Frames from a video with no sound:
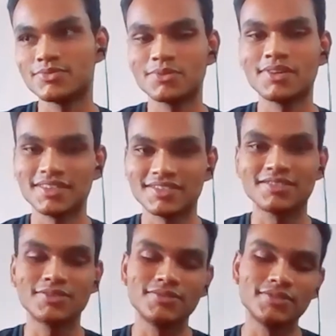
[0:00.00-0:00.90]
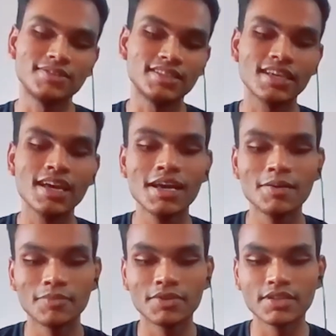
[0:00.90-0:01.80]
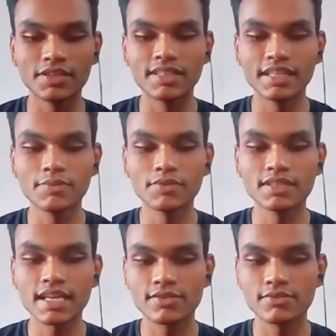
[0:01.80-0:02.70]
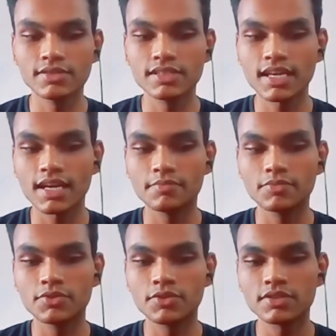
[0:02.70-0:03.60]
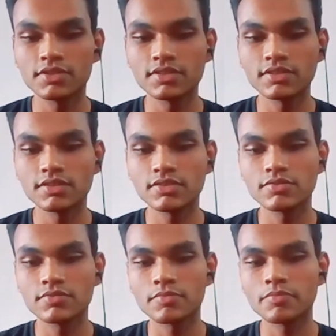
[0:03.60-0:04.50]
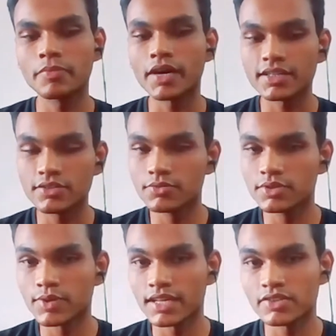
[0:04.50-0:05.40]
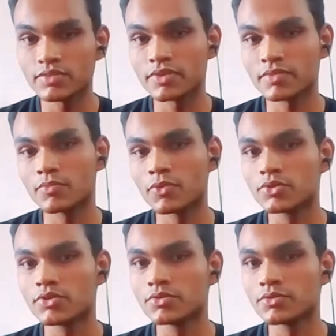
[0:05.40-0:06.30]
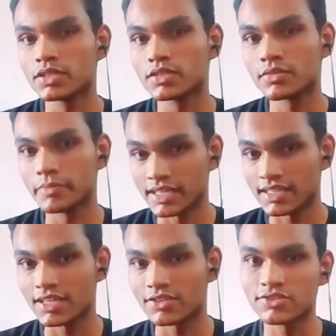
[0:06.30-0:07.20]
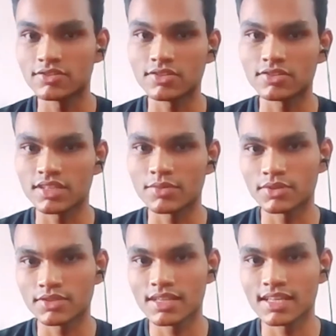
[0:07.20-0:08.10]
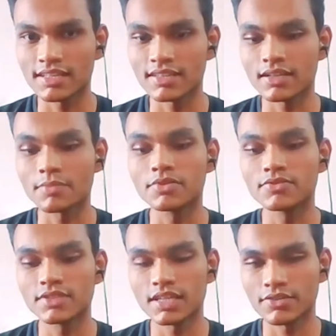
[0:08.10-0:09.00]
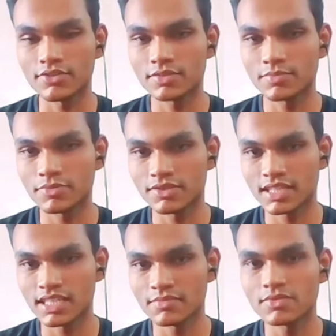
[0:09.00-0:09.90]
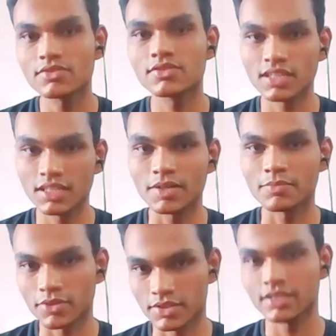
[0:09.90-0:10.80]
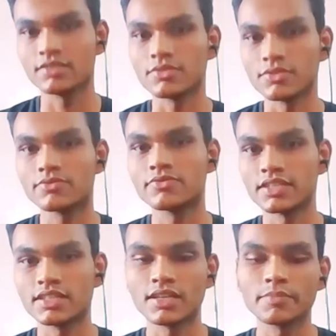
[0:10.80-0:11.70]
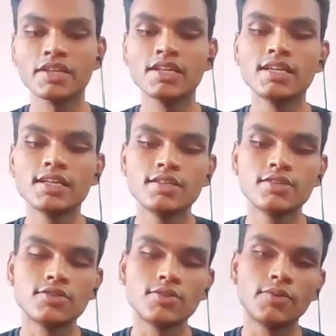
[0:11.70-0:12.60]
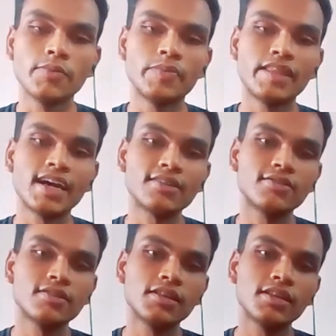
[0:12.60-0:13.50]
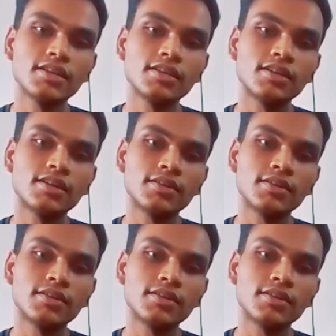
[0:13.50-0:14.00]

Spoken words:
200s, 250s. But the thing was, as soon as, I'm sure this is part to do with the virus, but more to do with medication, because there were a couple of steroids prescribed to keep our body, fit enough. So that really